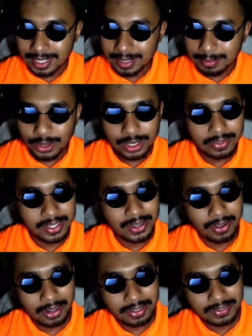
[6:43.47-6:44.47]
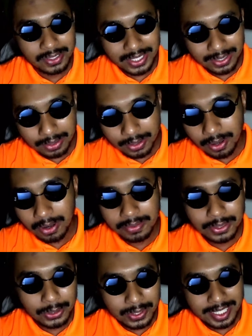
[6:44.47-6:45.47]
most of the Call
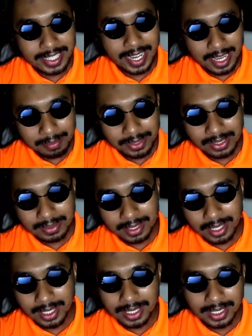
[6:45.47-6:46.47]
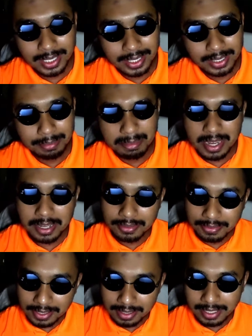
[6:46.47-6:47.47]
of Duty games,
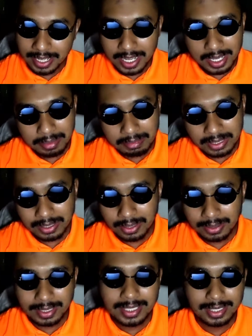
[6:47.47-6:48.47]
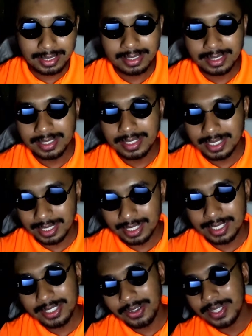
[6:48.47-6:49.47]
Battlefield games, no, it's
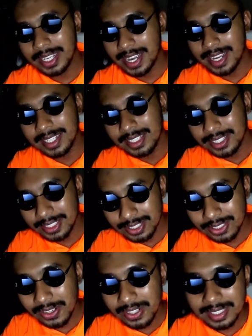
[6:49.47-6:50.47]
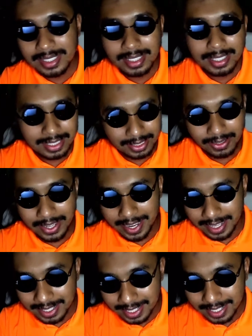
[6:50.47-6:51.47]
okay. The story is
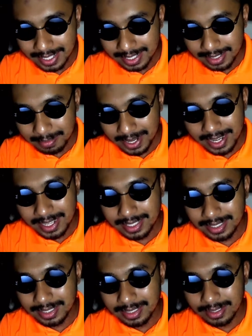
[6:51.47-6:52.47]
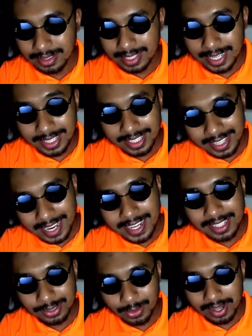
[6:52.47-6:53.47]
okay, but
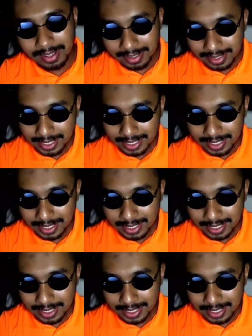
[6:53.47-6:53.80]
entertaining as well.